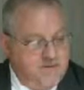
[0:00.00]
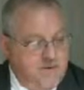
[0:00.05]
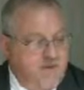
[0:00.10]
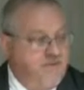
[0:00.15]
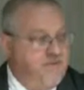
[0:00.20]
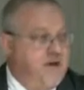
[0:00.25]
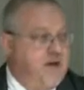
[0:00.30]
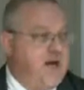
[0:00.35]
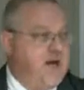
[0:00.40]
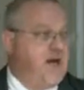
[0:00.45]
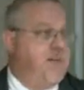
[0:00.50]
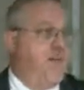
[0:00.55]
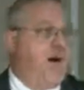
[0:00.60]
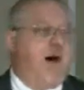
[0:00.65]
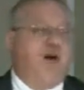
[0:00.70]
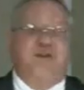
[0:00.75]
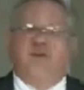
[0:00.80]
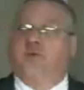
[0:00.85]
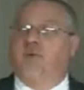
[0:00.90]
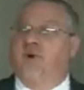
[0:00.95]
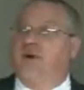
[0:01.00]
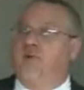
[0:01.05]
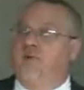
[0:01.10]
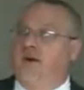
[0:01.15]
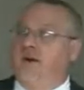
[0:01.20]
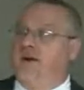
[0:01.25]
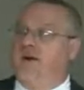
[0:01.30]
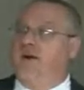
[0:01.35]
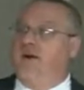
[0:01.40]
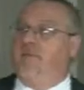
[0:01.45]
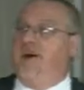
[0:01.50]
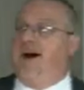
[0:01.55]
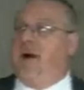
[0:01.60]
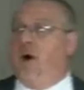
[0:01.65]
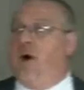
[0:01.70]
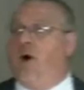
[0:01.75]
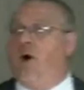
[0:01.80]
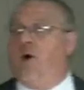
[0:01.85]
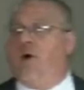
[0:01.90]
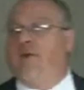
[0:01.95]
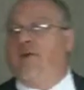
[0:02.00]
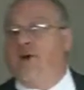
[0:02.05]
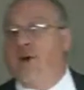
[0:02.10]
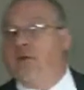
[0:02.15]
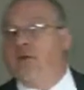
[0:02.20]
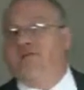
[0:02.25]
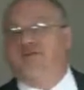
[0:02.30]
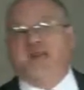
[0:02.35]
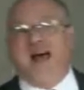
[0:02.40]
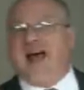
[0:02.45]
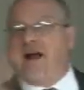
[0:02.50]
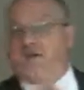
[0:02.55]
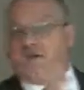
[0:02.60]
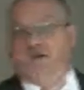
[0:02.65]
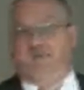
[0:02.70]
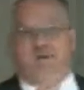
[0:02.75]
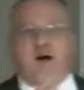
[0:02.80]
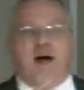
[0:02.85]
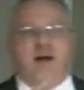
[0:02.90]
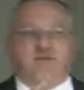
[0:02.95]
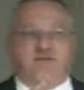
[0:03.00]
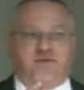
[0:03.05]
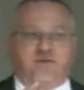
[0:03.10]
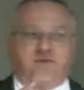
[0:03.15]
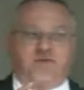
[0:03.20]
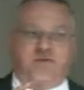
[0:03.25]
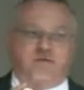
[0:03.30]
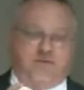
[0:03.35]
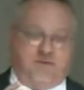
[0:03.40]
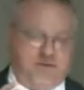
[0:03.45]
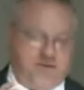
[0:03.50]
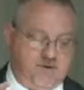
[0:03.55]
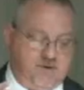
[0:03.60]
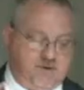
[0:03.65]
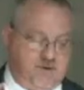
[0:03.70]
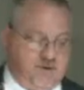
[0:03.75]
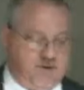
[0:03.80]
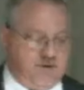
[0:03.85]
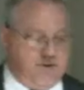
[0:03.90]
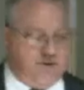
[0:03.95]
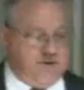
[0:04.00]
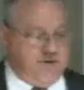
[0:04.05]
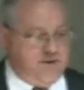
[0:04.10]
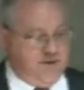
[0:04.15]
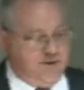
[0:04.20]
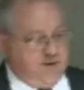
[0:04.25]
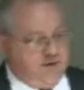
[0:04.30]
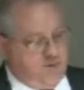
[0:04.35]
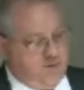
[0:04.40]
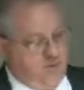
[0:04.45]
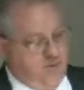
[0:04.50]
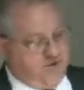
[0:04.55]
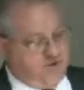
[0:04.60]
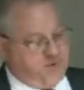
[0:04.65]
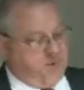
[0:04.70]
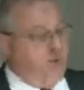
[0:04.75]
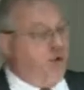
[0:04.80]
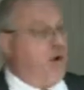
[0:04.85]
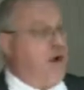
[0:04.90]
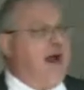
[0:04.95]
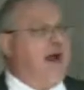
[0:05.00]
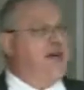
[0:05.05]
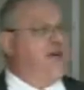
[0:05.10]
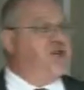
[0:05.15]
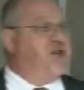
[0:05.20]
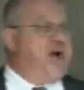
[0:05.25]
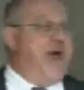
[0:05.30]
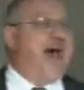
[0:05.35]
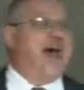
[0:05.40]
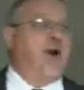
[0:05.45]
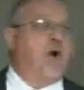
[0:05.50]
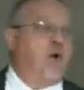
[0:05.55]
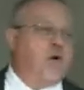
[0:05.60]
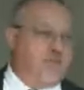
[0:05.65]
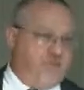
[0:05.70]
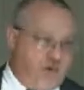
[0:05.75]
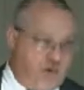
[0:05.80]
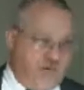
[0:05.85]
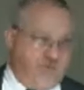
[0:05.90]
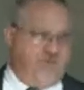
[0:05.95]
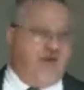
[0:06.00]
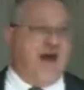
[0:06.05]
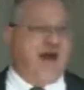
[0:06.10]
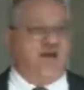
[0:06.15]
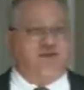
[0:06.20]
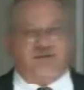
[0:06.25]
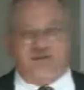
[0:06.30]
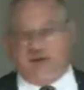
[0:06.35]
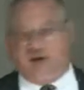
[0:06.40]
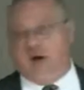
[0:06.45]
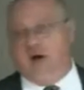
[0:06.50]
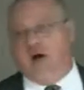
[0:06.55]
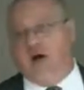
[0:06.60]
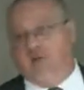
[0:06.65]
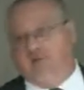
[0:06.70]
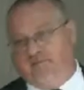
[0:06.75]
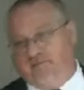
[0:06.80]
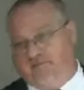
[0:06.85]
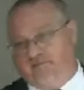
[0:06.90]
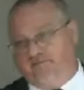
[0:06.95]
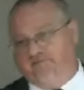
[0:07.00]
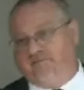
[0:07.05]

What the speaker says: When the apostle had written about all of those sacrifices, which were a shadow of good things to come.